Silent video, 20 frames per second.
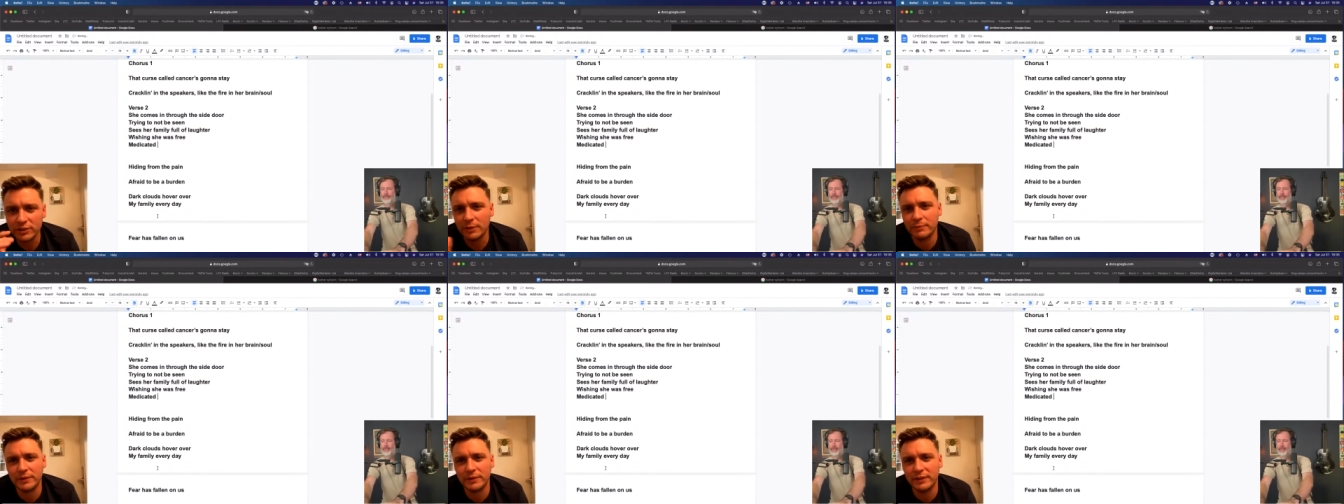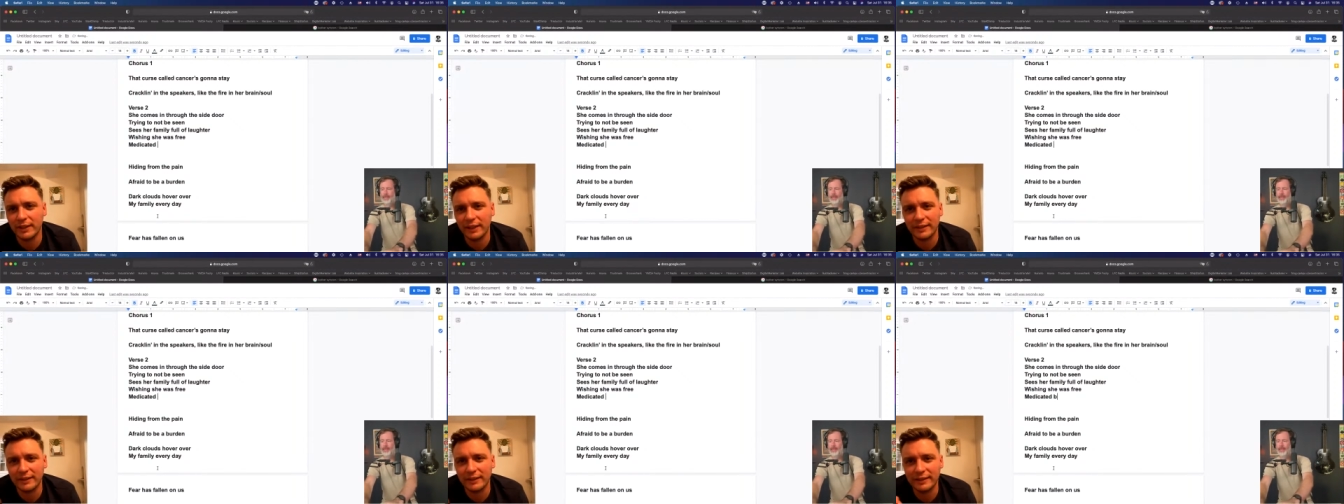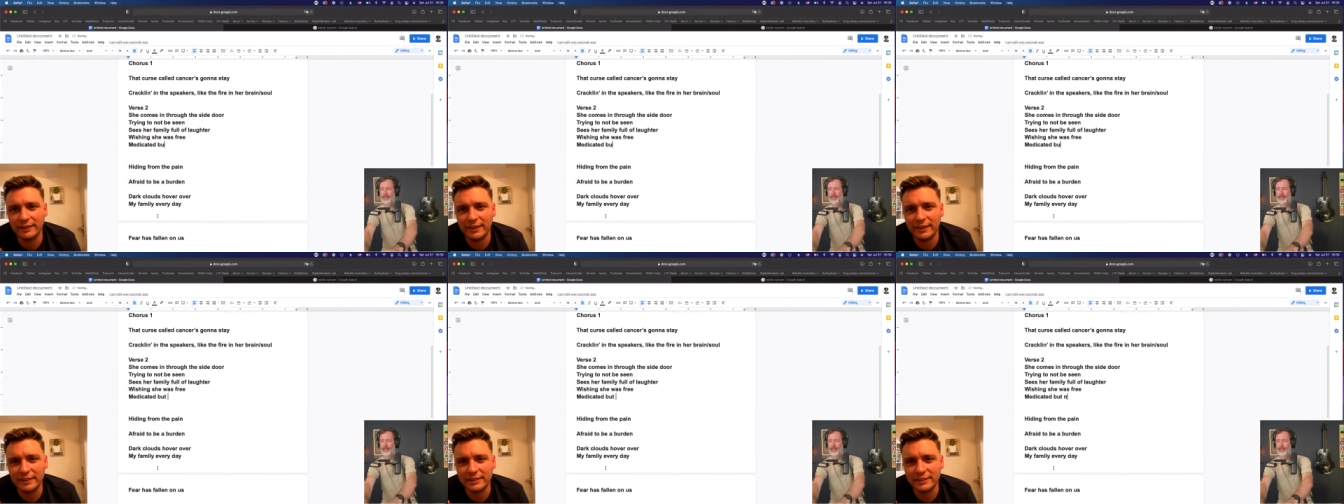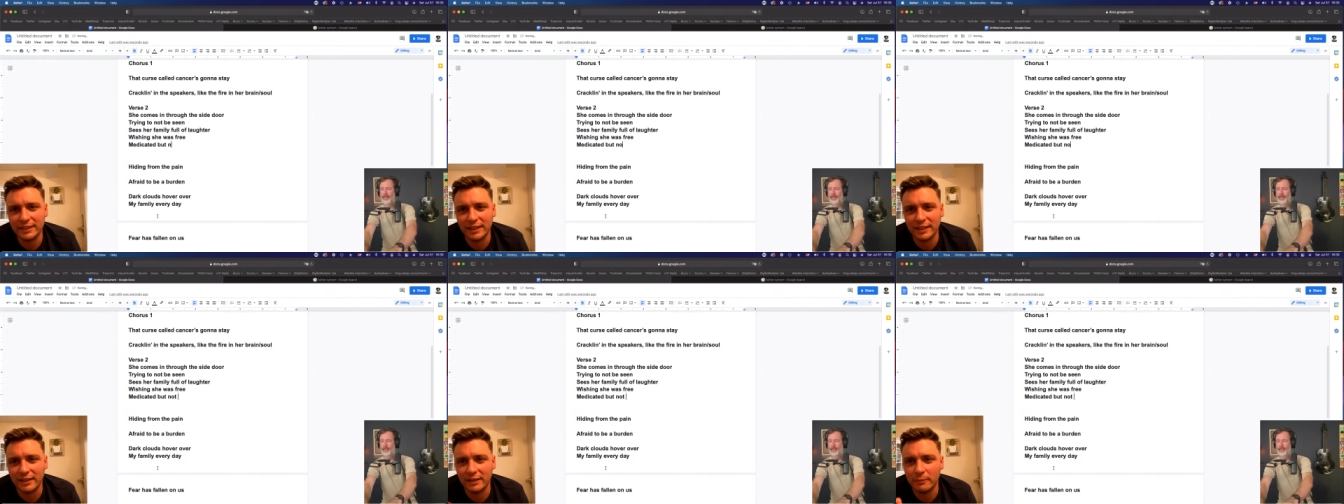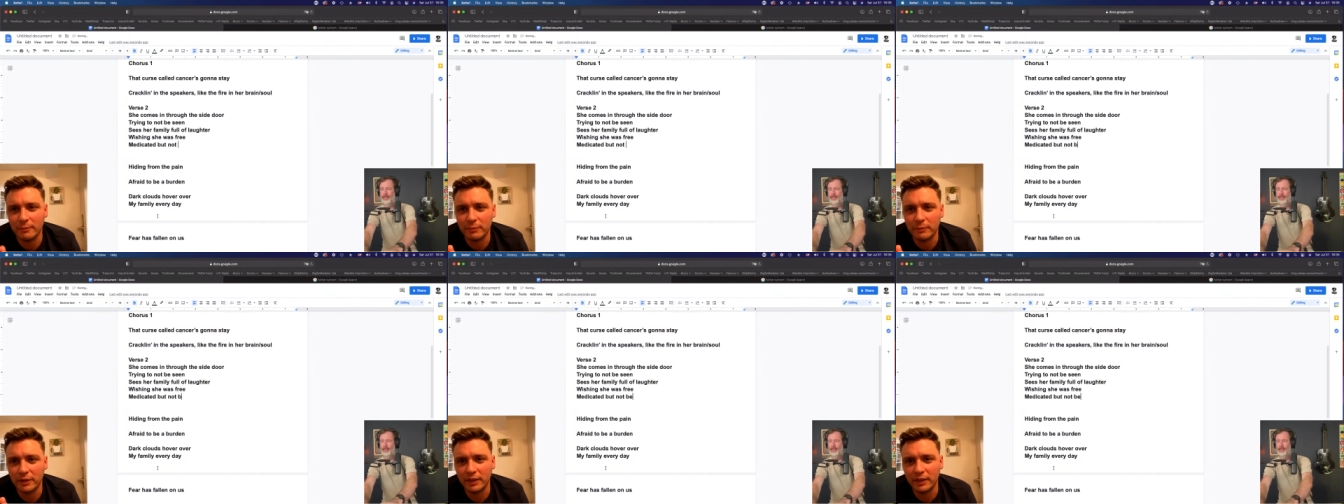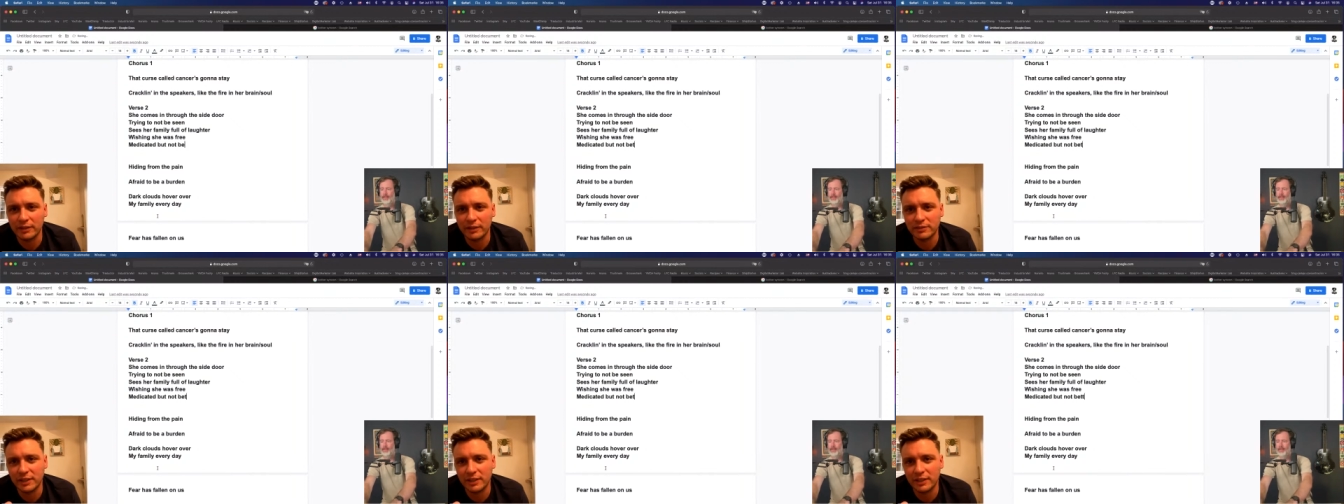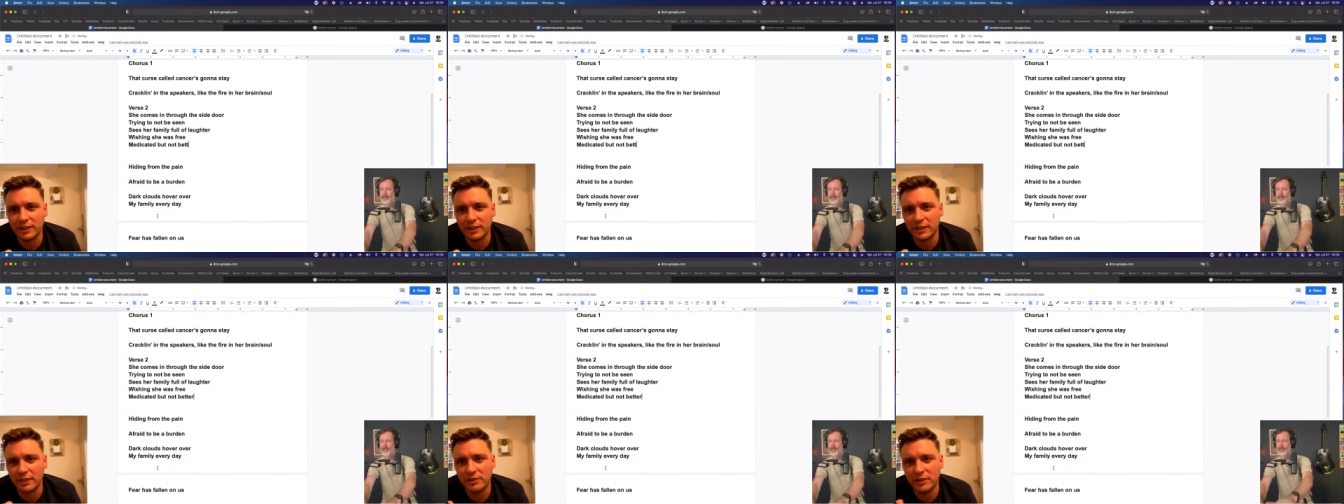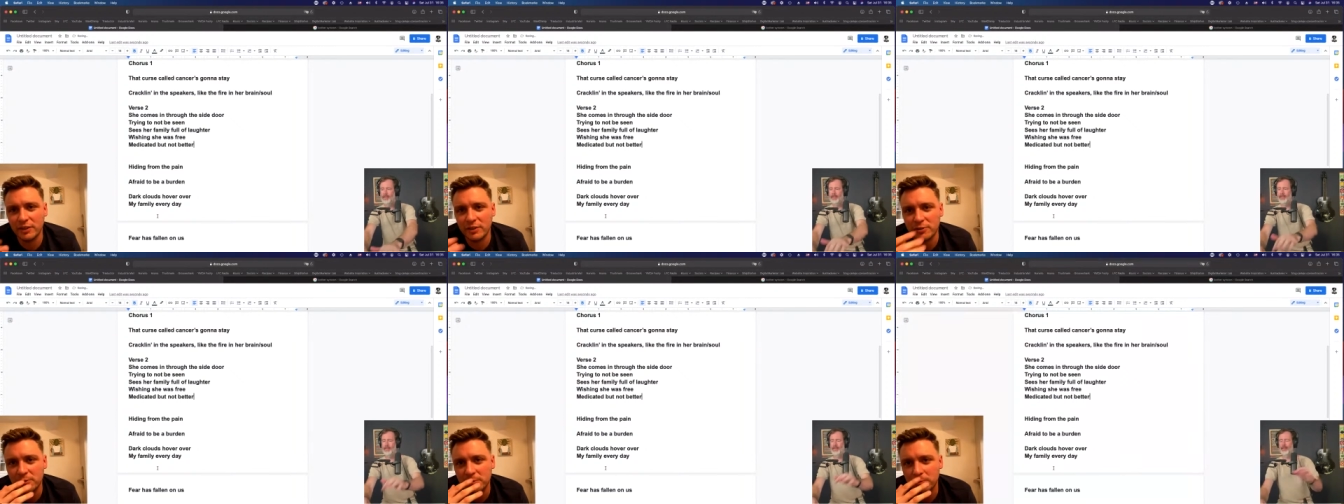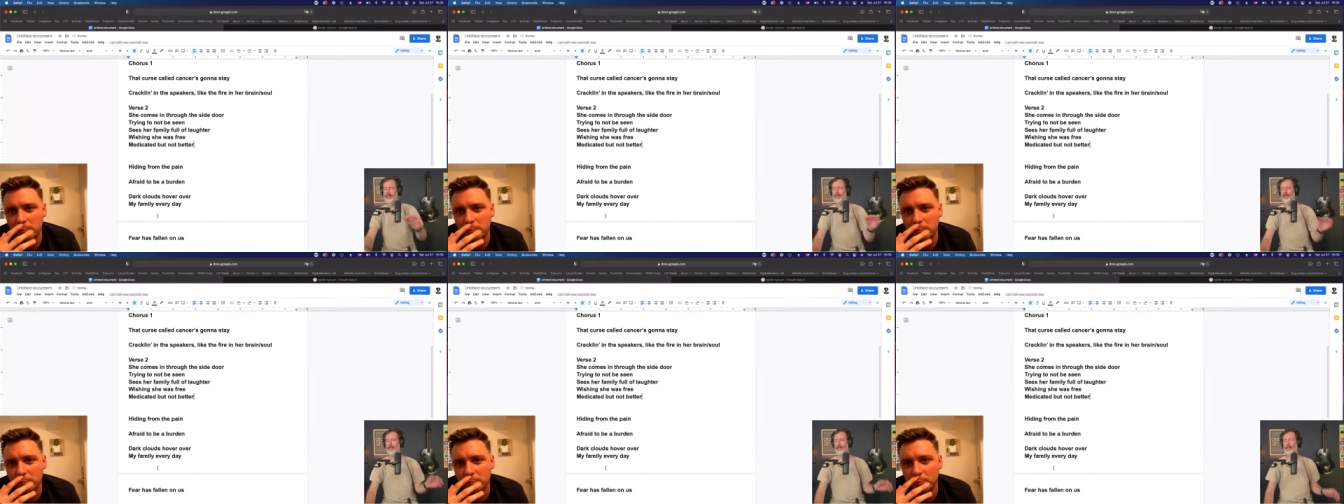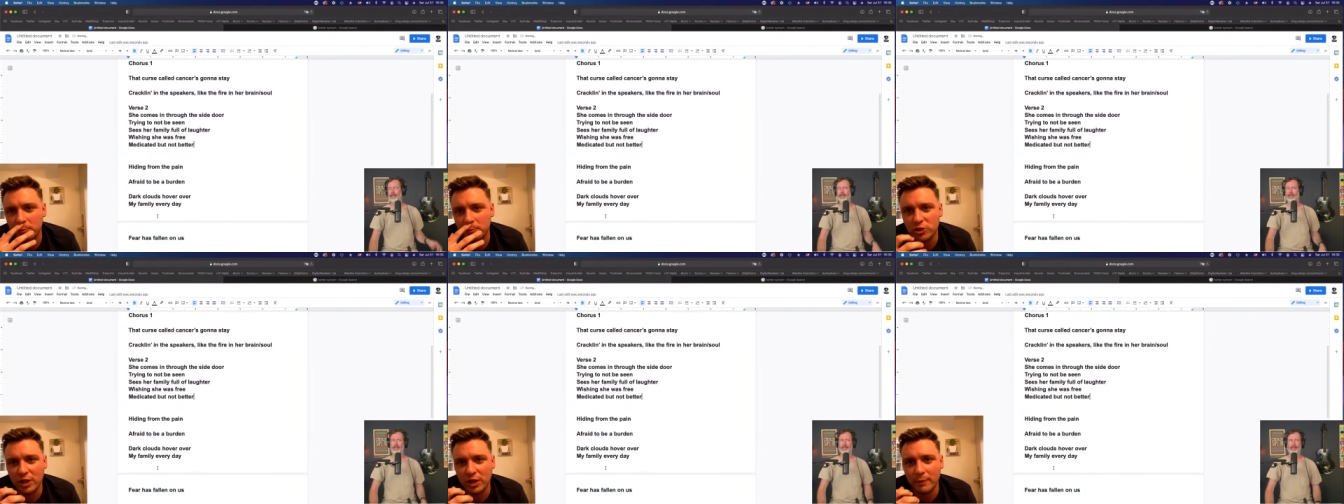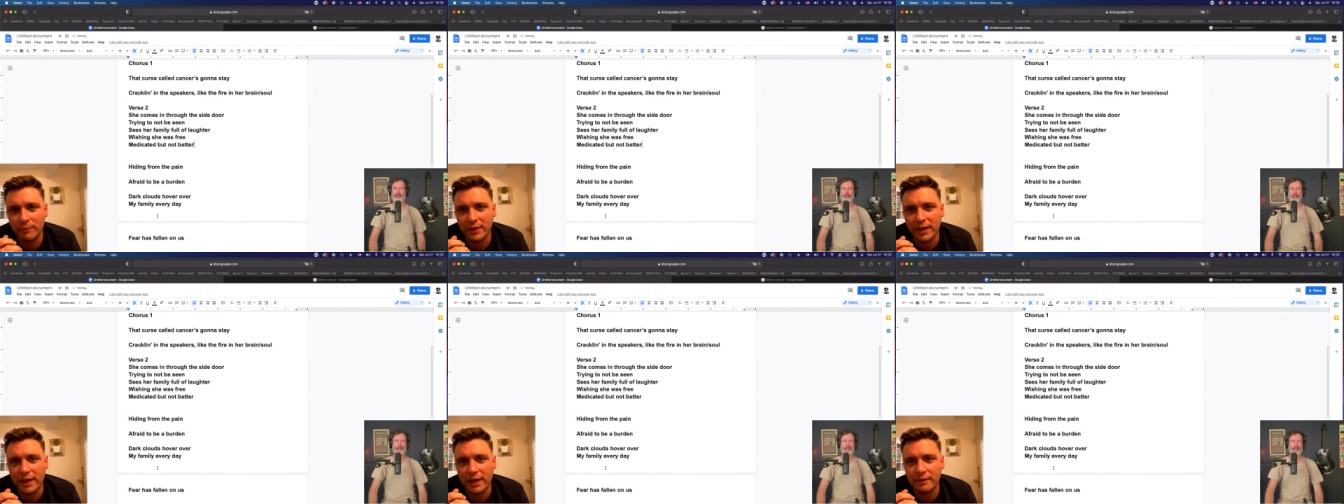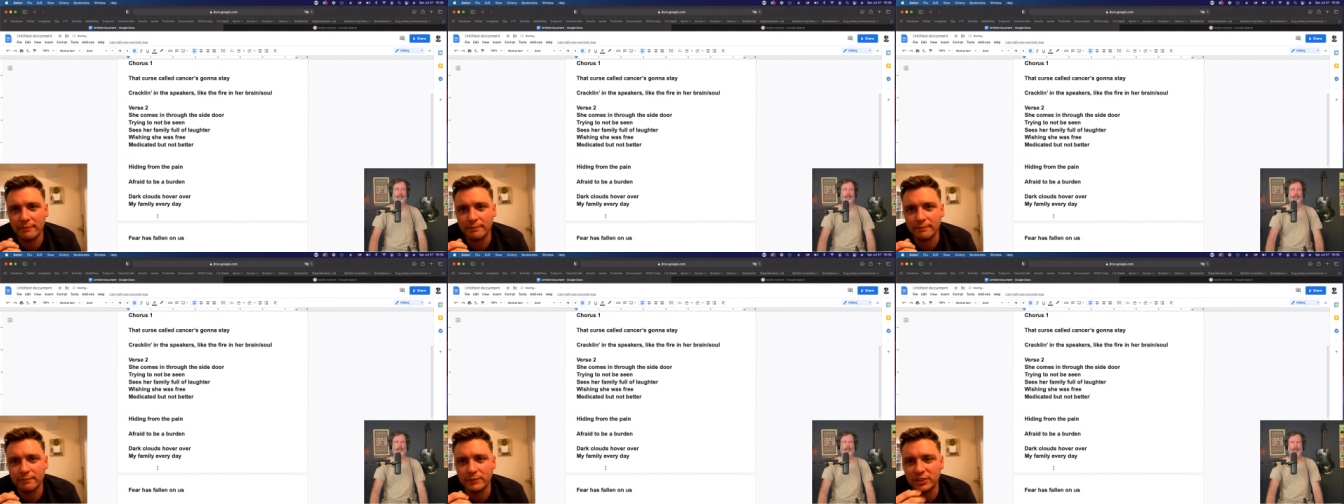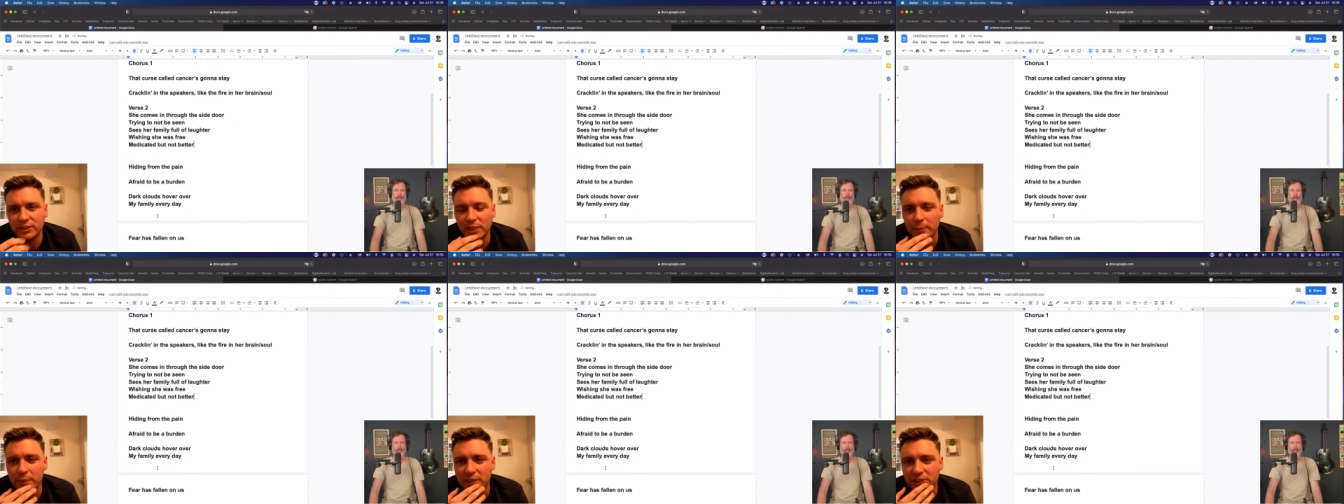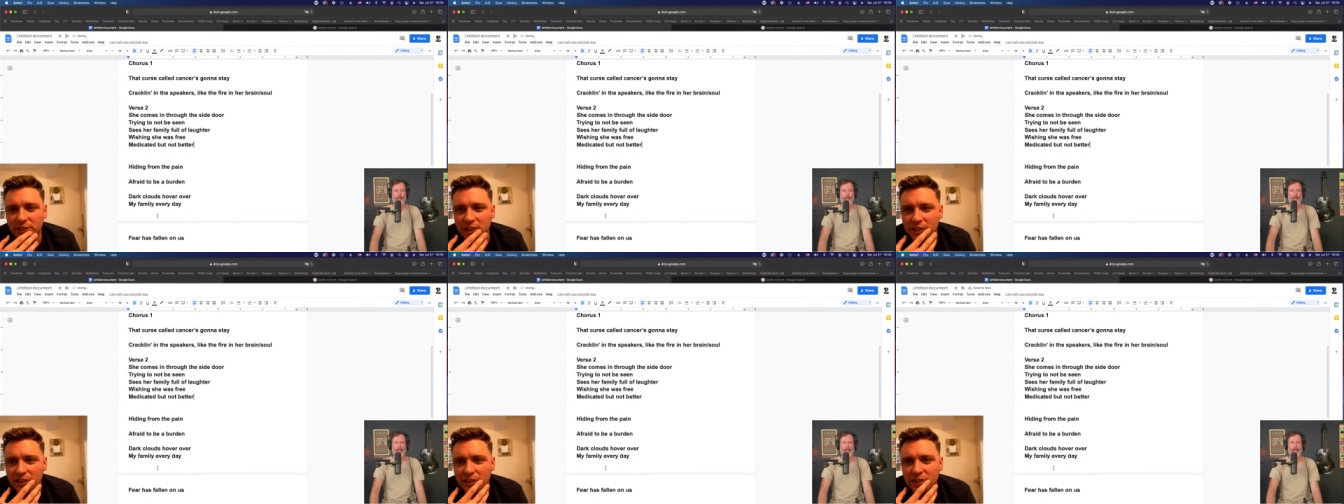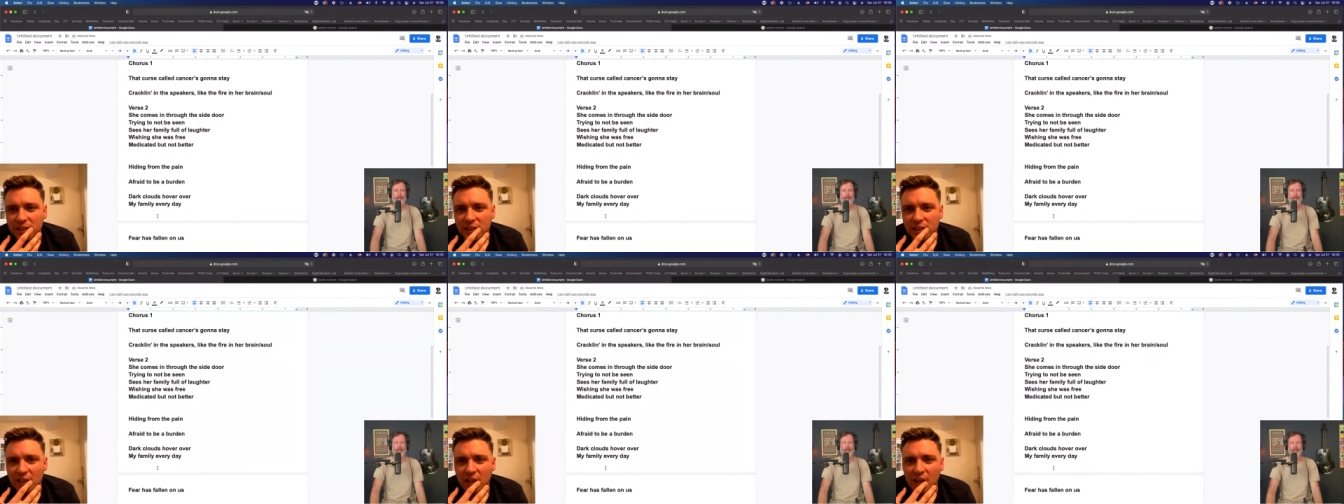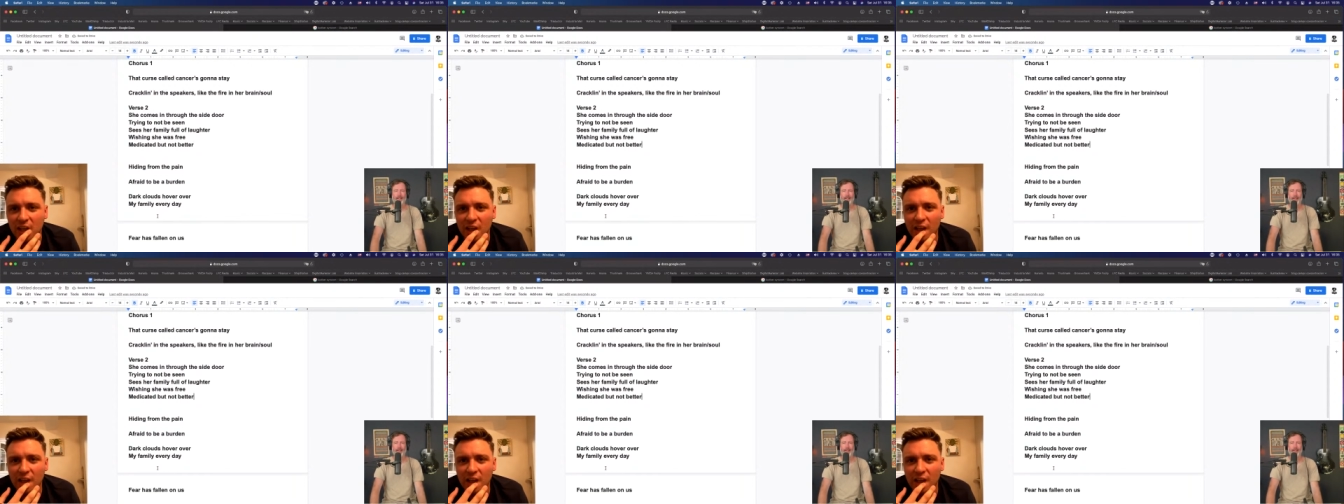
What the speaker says: Something like that's not it, but let's workshop that. Does that make sense?